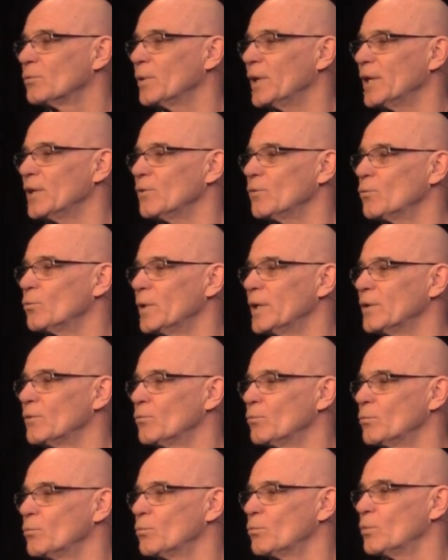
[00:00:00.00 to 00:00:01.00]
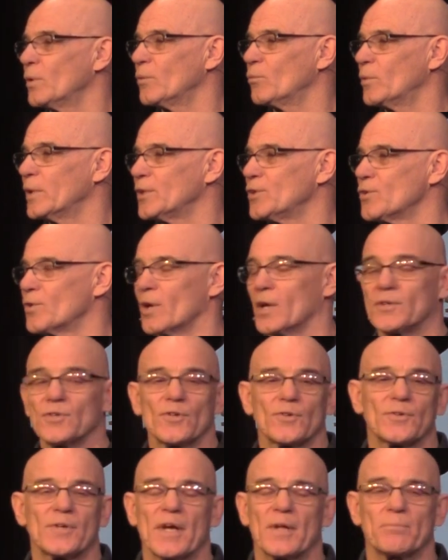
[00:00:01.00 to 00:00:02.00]
when, when, when you're
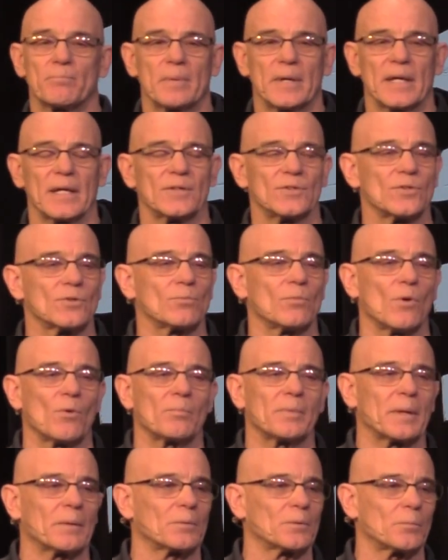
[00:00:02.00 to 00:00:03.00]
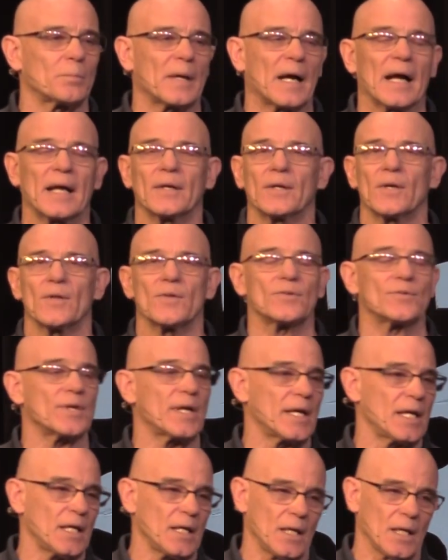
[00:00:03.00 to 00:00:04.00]
on your deathbed, you won't be able to buy another
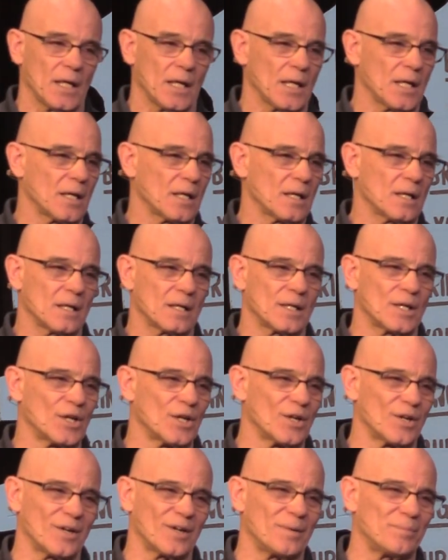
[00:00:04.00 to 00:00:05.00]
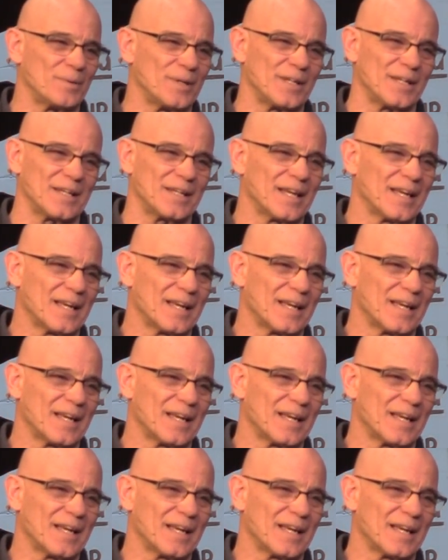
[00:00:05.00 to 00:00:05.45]
day. I mean,